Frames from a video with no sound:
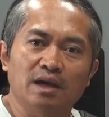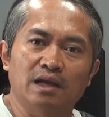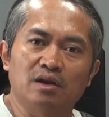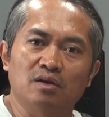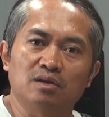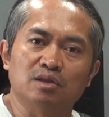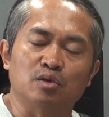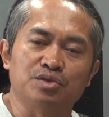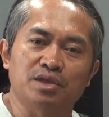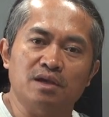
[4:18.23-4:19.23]
And the
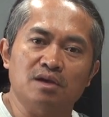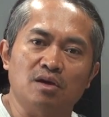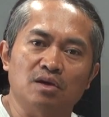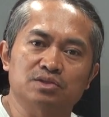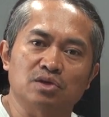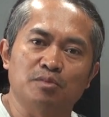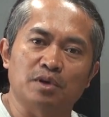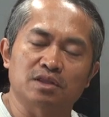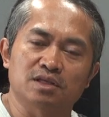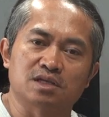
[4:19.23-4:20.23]
good thing also
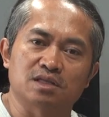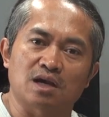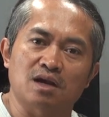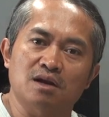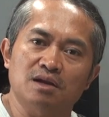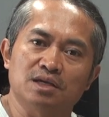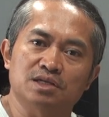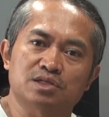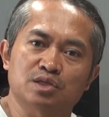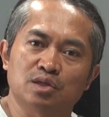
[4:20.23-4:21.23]
about this guitar
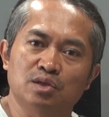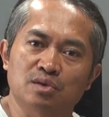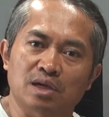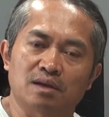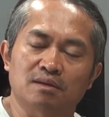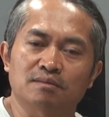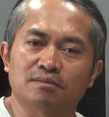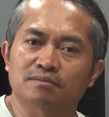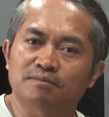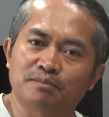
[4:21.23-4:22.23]
is you
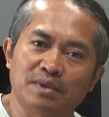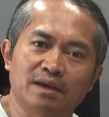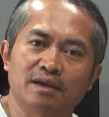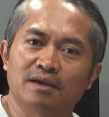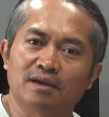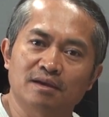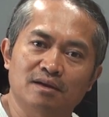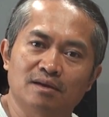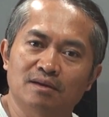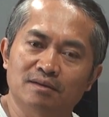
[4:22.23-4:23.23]
can play
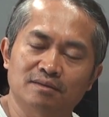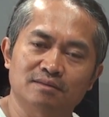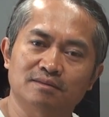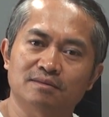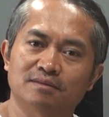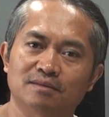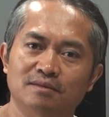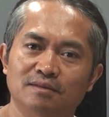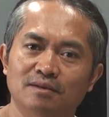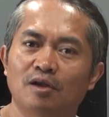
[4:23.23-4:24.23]

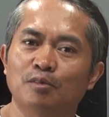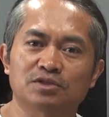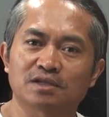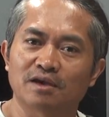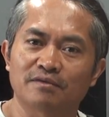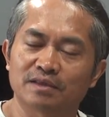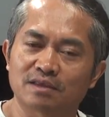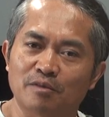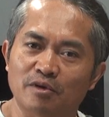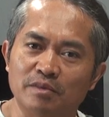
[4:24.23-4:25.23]
almost every
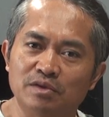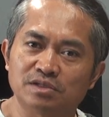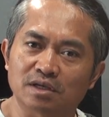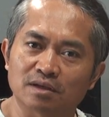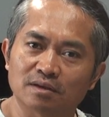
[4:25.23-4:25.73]
type of music.